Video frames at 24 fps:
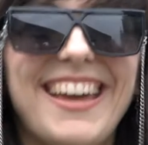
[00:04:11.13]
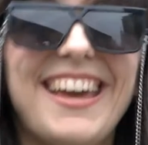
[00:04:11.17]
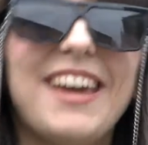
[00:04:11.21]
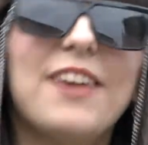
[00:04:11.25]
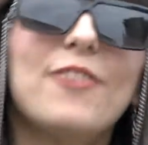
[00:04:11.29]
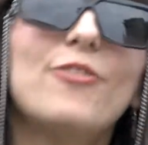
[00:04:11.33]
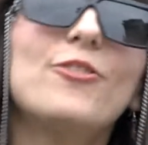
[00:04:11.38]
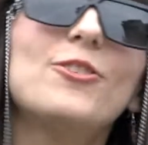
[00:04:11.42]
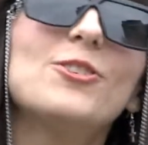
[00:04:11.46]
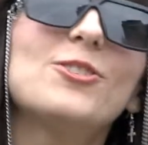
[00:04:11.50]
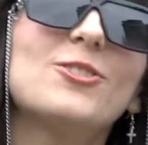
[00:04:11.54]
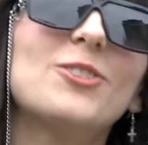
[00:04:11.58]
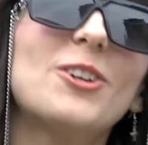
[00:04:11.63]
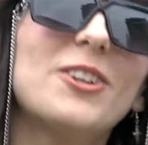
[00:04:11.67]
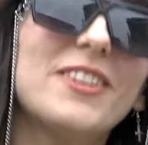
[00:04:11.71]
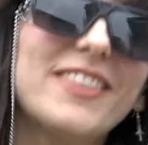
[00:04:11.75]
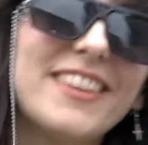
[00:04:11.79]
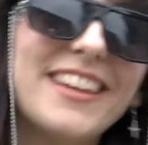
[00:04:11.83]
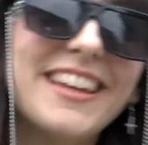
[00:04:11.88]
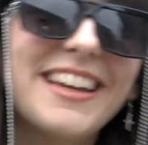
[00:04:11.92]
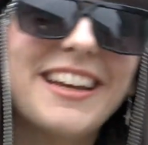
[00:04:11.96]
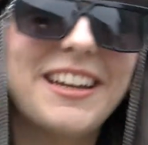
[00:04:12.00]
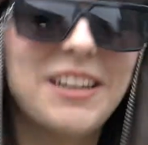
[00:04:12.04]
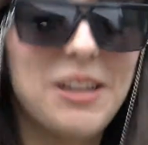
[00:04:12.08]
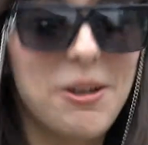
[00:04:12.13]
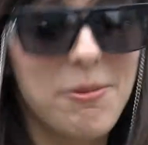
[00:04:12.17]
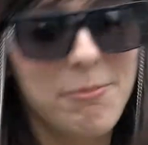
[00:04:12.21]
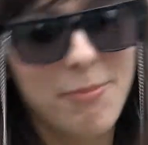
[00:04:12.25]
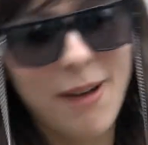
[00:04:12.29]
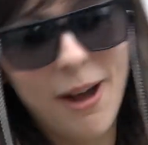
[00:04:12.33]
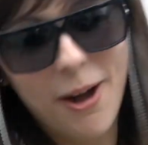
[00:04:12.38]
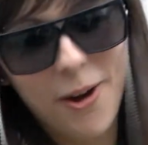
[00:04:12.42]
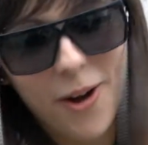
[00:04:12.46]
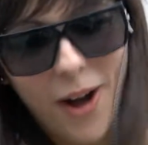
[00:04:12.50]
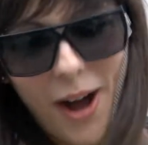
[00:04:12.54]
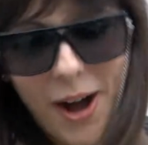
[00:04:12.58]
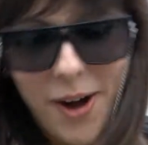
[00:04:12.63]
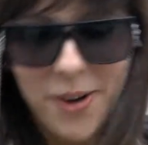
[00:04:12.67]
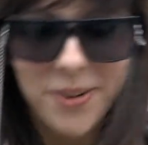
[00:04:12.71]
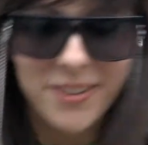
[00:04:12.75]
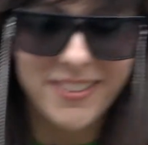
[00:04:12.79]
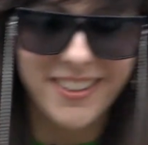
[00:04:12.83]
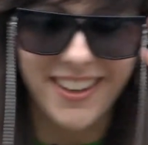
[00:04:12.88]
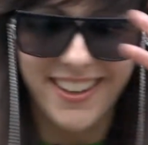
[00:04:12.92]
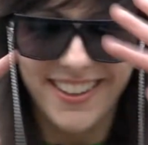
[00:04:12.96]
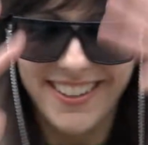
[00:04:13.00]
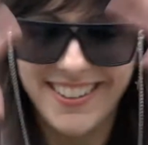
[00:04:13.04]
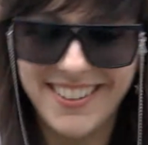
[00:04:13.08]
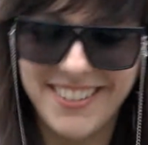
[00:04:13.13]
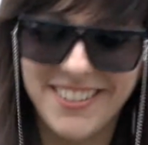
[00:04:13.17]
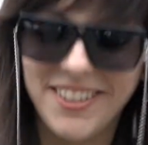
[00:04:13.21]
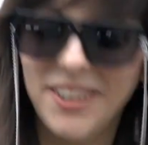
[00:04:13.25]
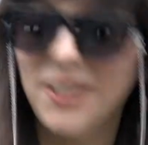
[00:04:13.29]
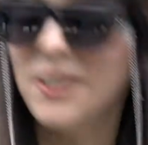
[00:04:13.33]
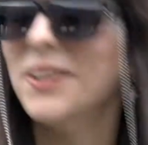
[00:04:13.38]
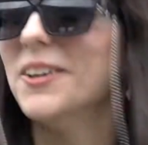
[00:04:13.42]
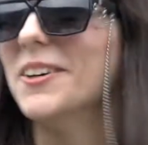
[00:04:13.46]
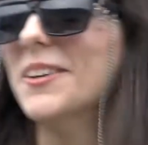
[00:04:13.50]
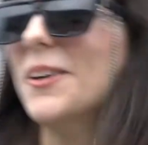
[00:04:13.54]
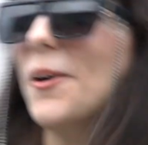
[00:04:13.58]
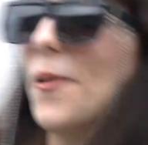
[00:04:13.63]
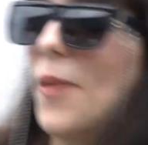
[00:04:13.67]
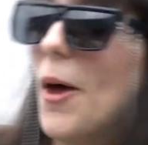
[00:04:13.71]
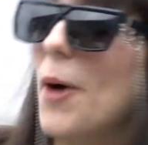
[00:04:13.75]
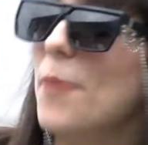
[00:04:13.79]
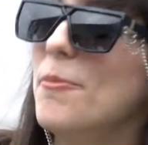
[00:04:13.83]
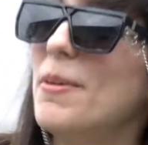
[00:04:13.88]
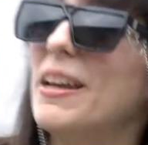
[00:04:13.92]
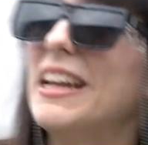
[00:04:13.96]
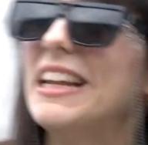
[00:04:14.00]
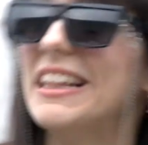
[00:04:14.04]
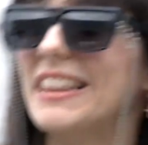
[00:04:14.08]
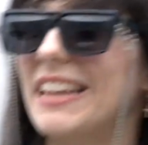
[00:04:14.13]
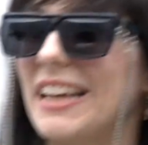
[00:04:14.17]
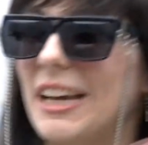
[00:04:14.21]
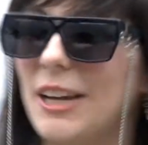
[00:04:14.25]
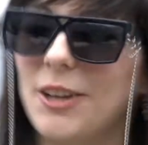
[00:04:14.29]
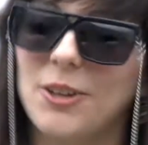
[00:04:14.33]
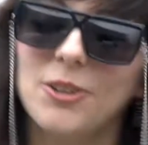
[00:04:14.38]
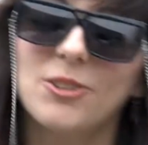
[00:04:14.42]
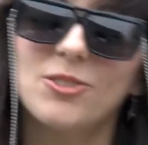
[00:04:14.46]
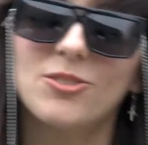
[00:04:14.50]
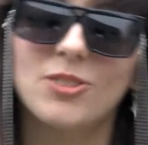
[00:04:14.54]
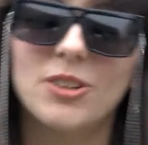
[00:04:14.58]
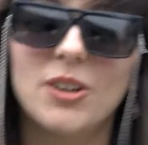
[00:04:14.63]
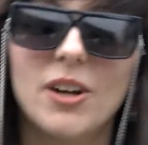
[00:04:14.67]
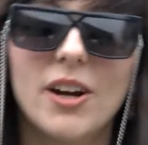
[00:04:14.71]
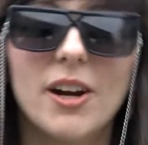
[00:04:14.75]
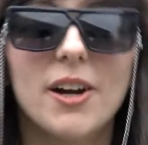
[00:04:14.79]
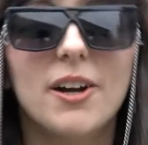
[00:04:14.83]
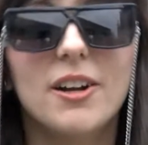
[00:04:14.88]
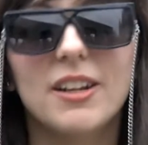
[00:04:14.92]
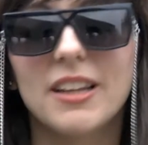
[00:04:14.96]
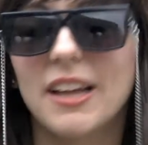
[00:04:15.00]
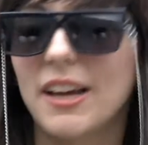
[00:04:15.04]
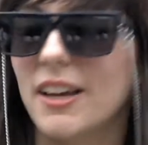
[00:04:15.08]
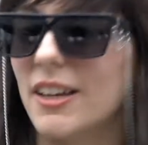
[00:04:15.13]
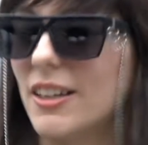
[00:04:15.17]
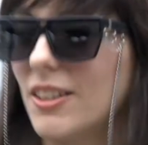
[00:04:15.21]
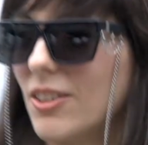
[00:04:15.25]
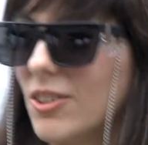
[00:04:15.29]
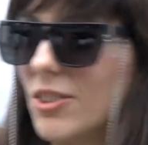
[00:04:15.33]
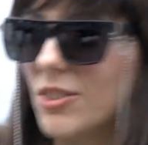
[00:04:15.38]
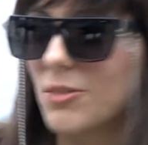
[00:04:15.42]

if you start thinking about how, like, you know, how many layers there are, like,